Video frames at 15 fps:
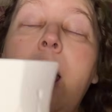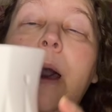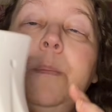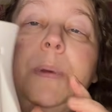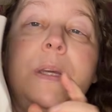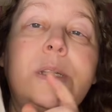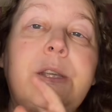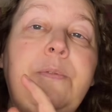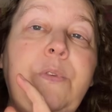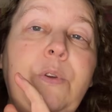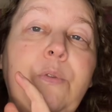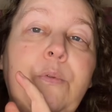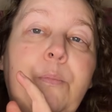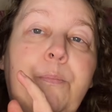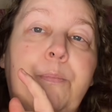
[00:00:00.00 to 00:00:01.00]
Because if
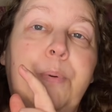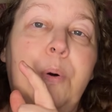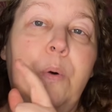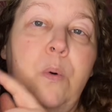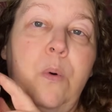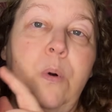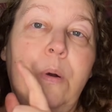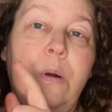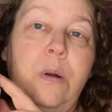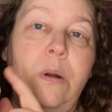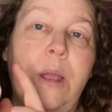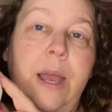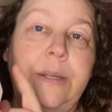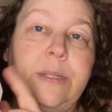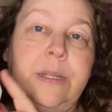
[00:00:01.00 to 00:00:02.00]
you
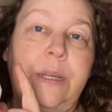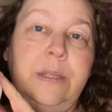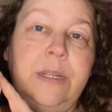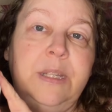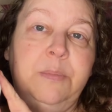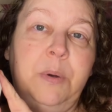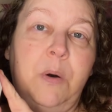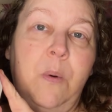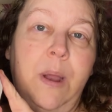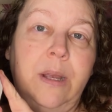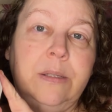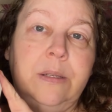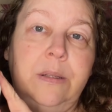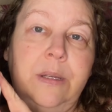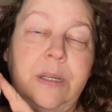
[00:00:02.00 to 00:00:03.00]
accidentally spill
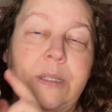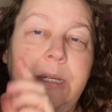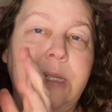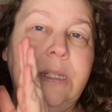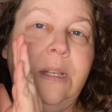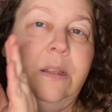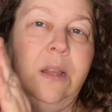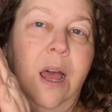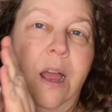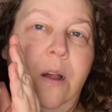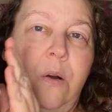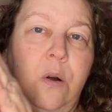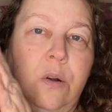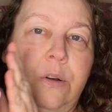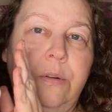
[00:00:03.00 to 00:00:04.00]
wax on this, it's a lot
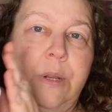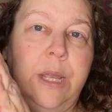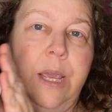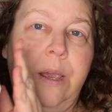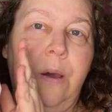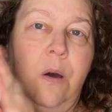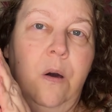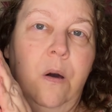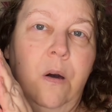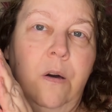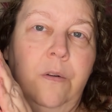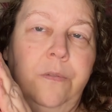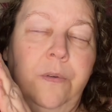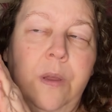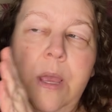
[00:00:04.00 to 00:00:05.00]
harder to get
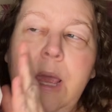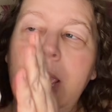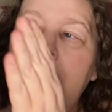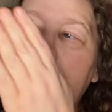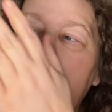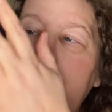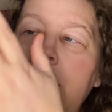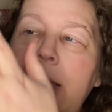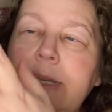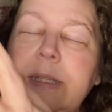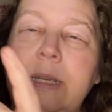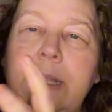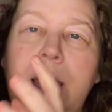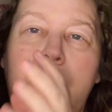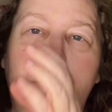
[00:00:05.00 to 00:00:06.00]
off. It kind of has
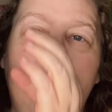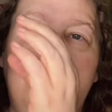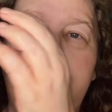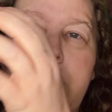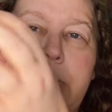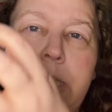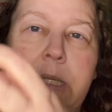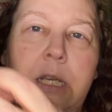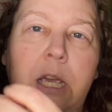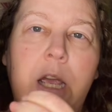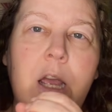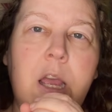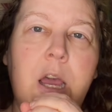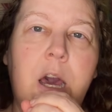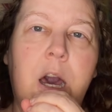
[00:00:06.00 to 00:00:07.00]
like that bisque
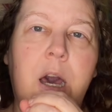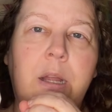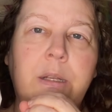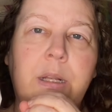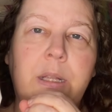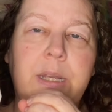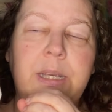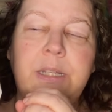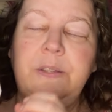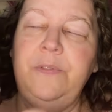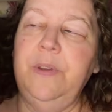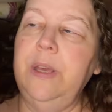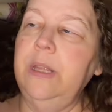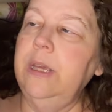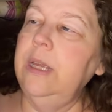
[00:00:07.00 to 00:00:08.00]
unglazed
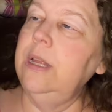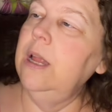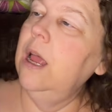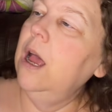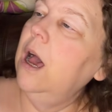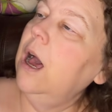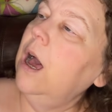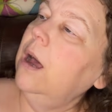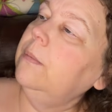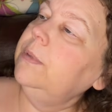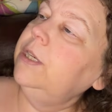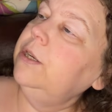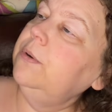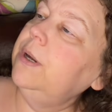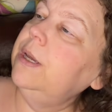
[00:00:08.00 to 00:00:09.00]
feeling
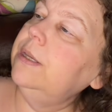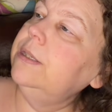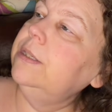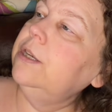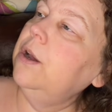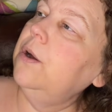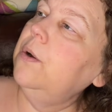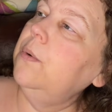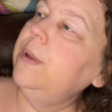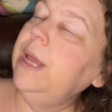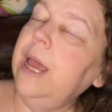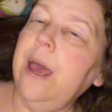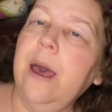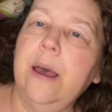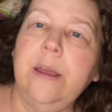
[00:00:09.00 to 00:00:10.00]
to it. So
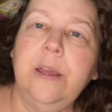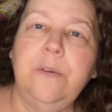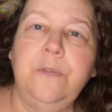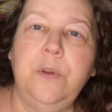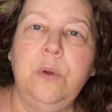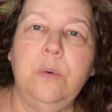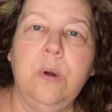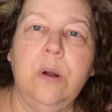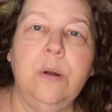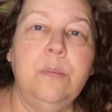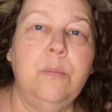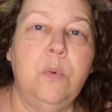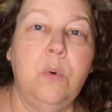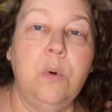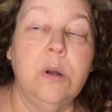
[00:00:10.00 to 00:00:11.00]
yeah, if you are a
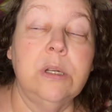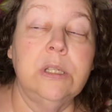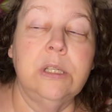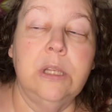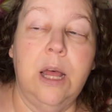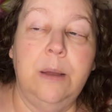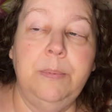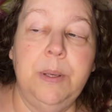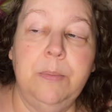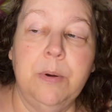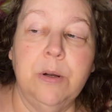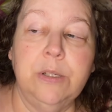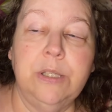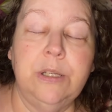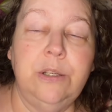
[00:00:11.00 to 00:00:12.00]
more sloppy
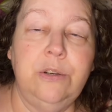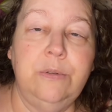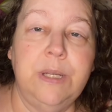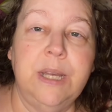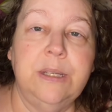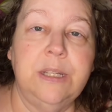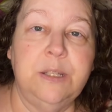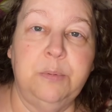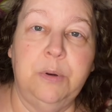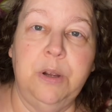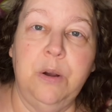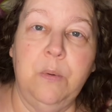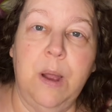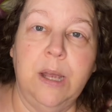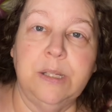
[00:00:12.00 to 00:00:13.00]
person, you tend to spill
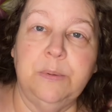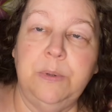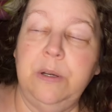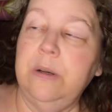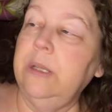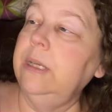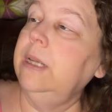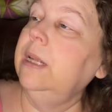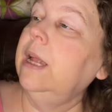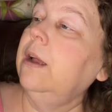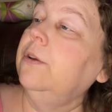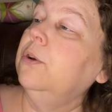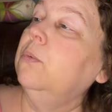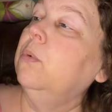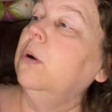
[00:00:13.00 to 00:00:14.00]
your wax when you clean it out
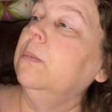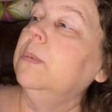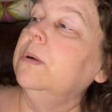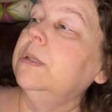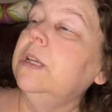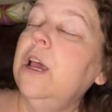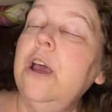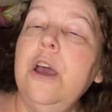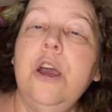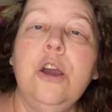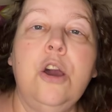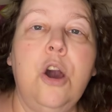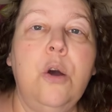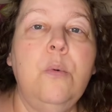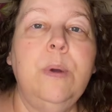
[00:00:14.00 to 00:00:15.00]
of your warmers.
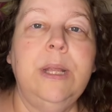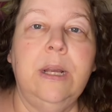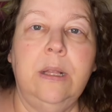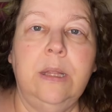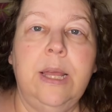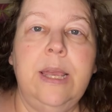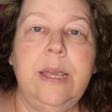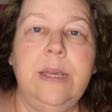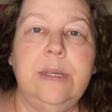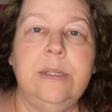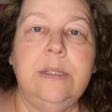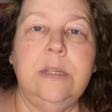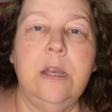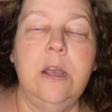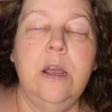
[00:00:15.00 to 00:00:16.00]
Go with a
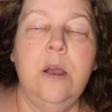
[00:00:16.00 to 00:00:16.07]
glazed